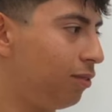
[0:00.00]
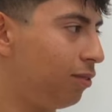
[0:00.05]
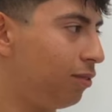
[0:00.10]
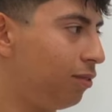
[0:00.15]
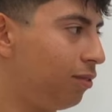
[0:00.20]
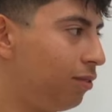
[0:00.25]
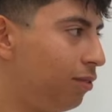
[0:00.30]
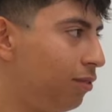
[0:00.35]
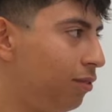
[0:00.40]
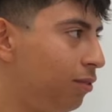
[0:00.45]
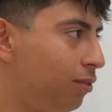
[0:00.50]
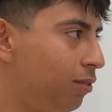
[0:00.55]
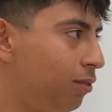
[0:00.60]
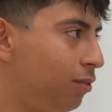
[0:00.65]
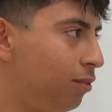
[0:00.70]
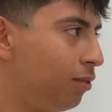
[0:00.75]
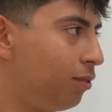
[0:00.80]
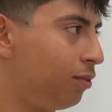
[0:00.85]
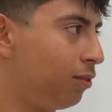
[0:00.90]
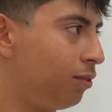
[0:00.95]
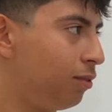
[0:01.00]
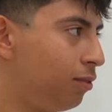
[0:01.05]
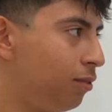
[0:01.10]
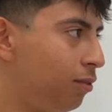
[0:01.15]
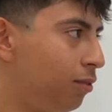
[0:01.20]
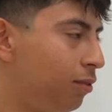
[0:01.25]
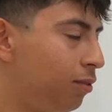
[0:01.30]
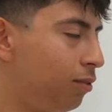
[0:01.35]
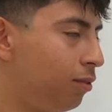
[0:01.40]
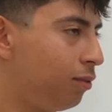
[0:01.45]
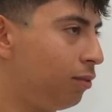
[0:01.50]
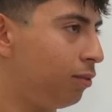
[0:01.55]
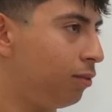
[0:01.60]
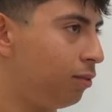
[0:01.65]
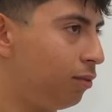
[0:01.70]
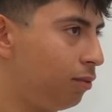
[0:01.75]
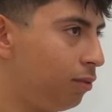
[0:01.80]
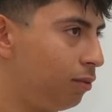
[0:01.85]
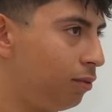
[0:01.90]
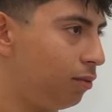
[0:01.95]

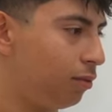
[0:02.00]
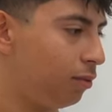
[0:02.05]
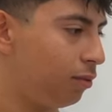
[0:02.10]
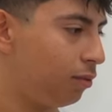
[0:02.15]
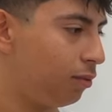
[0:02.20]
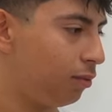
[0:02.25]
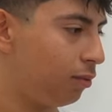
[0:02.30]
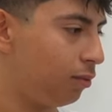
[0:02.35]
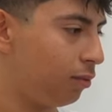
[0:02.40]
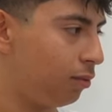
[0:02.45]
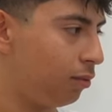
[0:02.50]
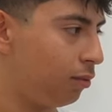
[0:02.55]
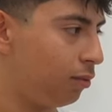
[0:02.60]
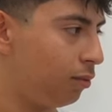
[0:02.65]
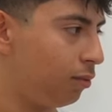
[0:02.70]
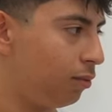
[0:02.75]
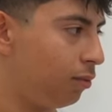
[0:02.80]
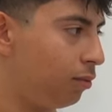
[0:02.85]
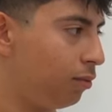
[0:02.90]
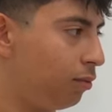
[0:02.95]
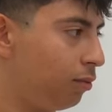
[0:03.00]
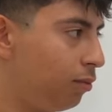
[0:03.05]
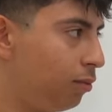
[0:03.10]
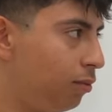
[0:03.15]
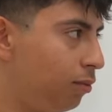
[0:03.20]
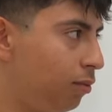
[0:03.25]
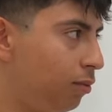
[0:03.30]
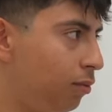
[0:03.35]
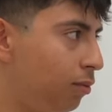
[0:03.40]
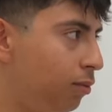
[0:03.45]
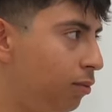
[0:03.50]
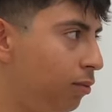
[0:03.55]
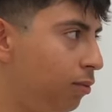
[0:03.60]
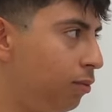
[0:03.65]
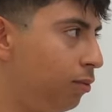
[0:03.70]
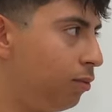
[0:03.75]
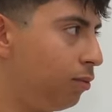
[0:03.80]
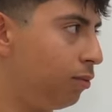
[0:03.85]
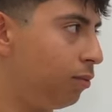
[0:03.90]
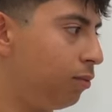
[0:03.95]

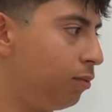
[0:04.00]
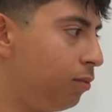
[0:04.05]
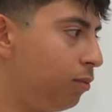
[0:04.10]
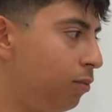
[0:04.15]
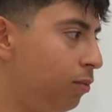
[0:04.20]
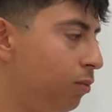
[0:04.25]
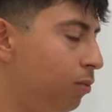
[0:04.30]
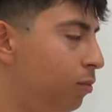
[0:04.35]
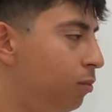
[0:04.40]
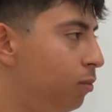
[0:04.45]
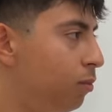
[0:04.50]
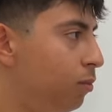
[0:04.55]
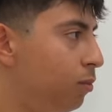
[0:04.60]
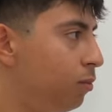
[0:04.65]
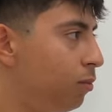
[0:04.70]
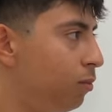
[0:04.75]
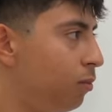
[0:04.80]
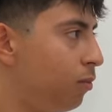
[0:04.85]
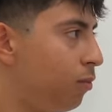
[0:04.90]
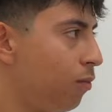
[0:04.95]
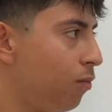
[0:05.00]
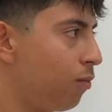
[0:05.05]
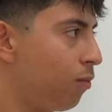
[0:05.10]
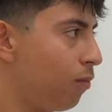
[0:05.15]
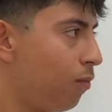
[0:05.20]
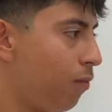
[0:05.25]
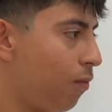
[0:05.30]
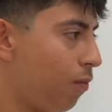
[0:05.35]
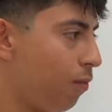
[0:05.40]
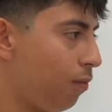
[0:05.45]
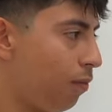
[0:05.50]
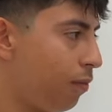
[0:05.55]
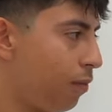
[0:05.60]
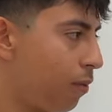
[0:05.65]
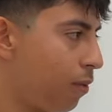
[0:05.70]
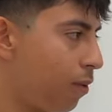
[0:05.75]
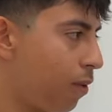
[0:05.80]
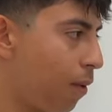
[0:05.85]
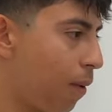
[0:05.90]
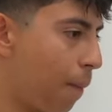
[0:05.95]

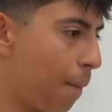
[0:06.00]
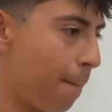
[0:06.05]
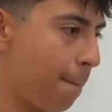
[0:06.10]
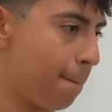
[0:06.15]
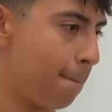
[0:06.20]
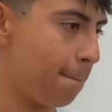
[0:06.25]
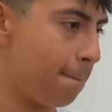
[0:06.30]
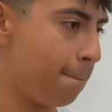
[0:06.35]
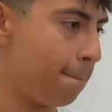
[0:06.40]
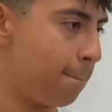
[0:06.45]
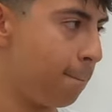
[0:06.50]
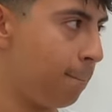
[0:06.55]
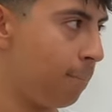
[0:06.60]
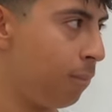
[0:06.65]
This person isn't speaking.